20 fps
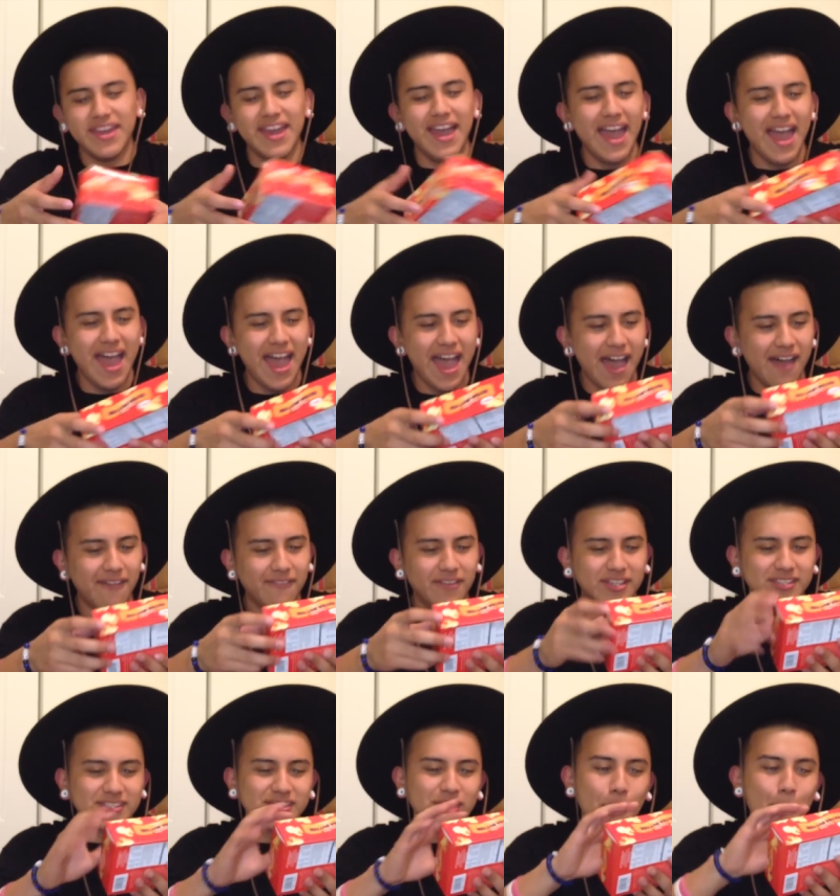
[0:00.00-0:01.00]
We have
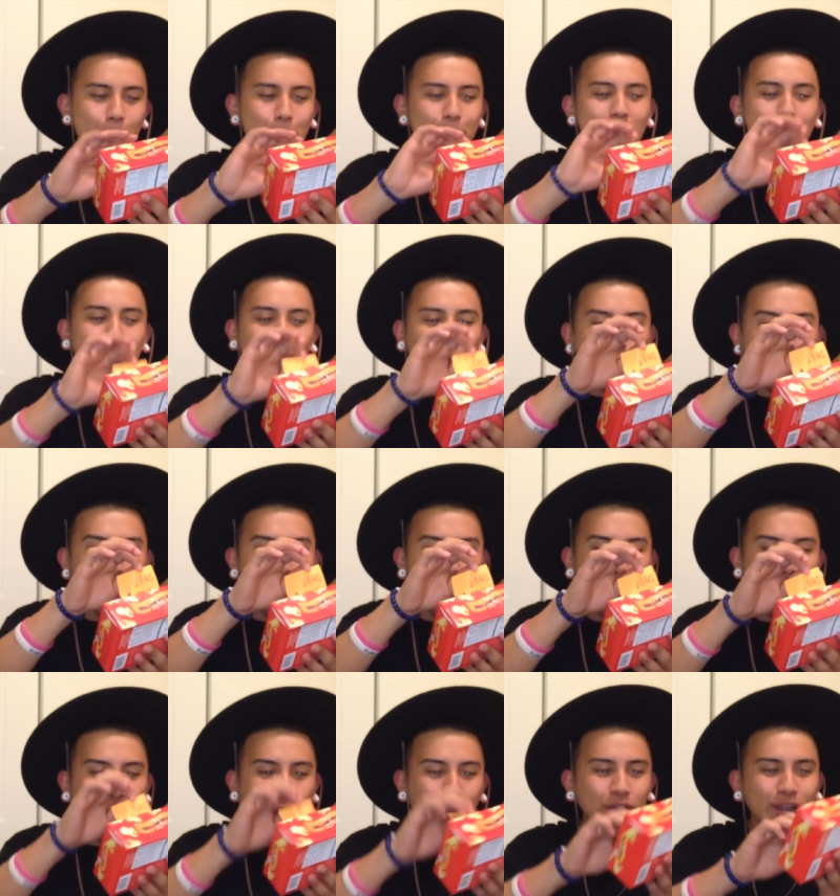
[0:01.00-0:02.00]
some
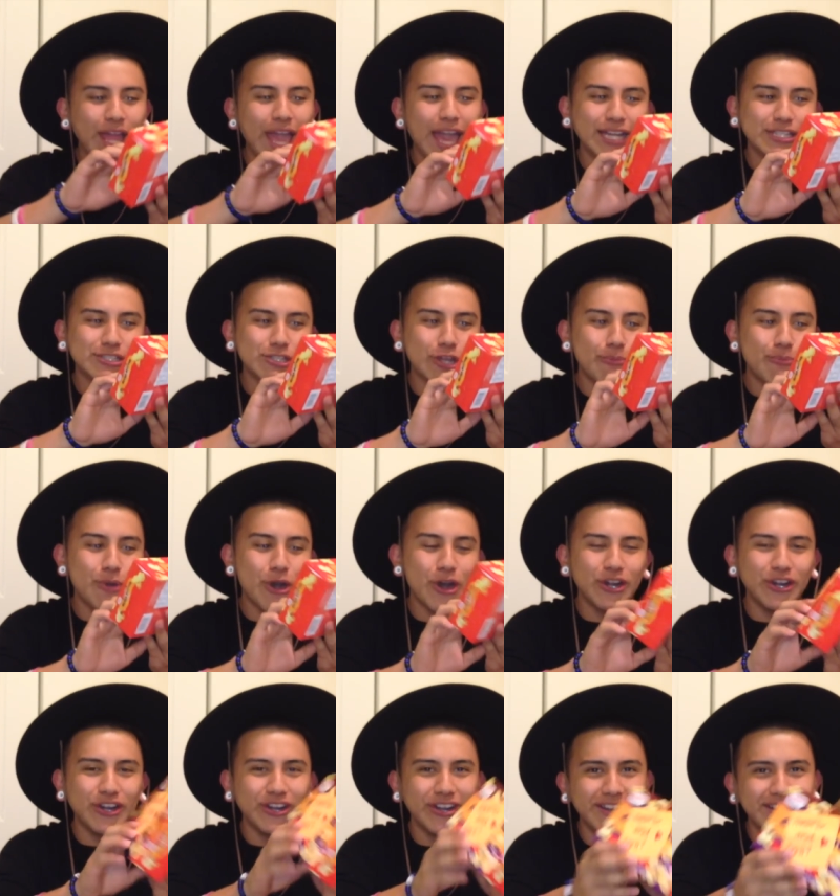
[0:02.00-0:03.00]
popcorn, extra
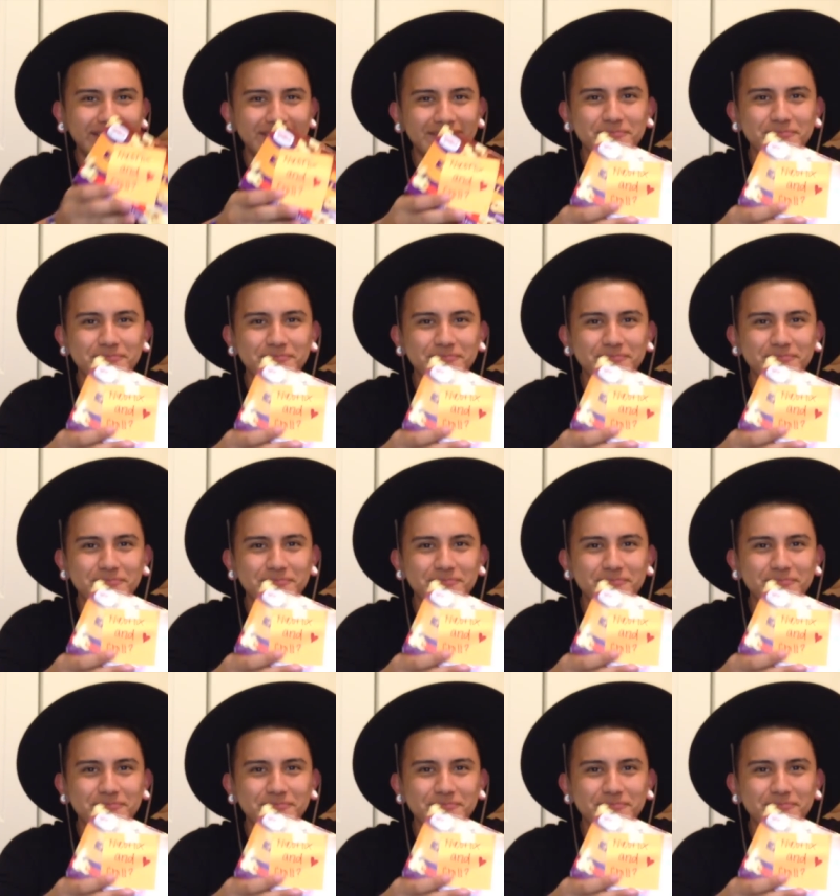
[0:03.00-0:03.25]
butter.